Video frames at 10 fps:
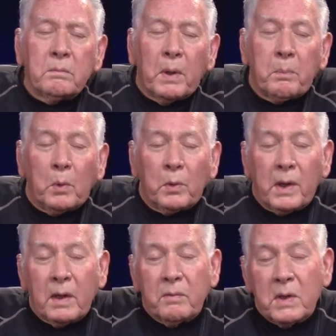People
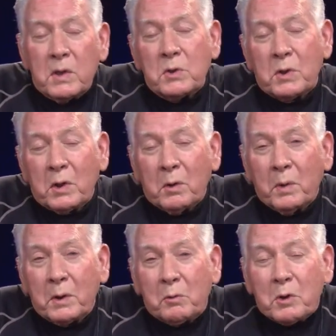gave easier
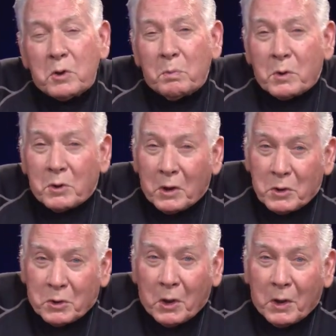at Christmas, they
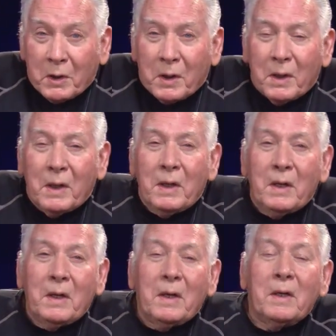say.
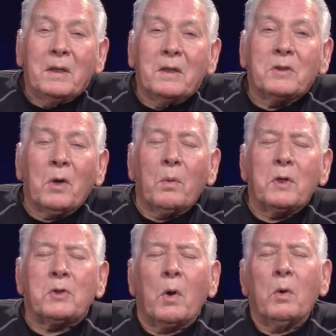So he
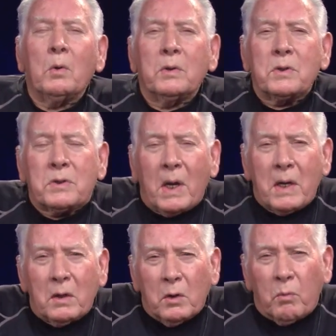told his
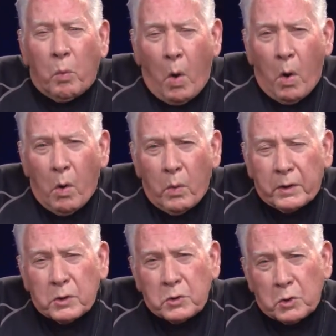tale of woe
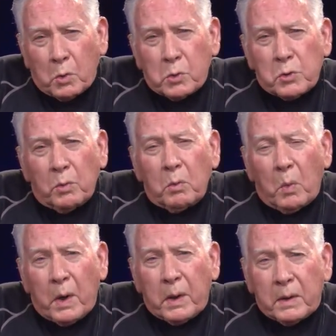in his usual
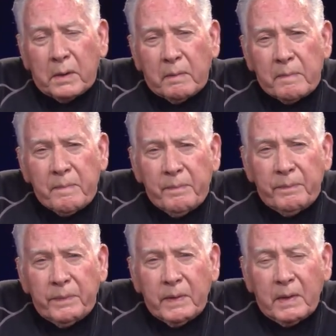way,
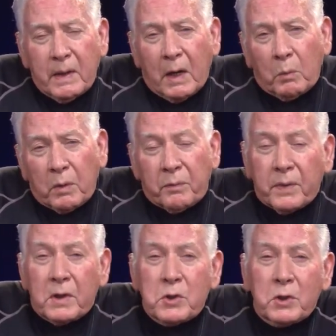and when
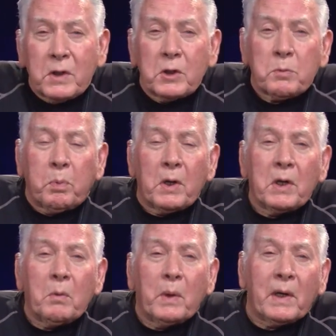finishing his
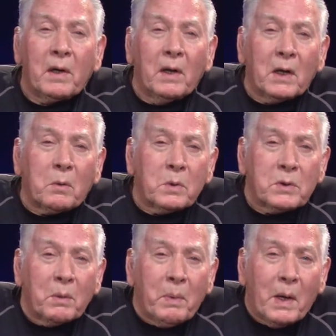plea what unluck was
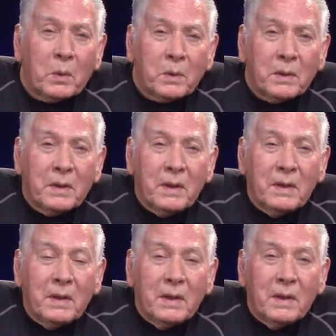about,
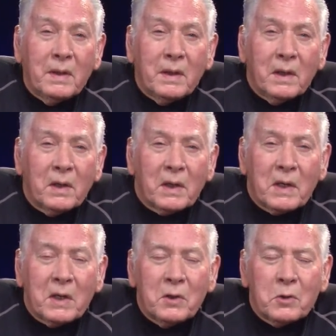he
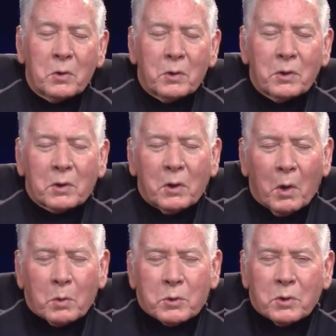leaned toward her
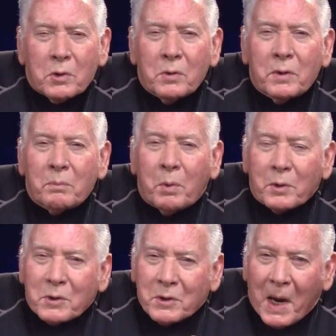closer and put his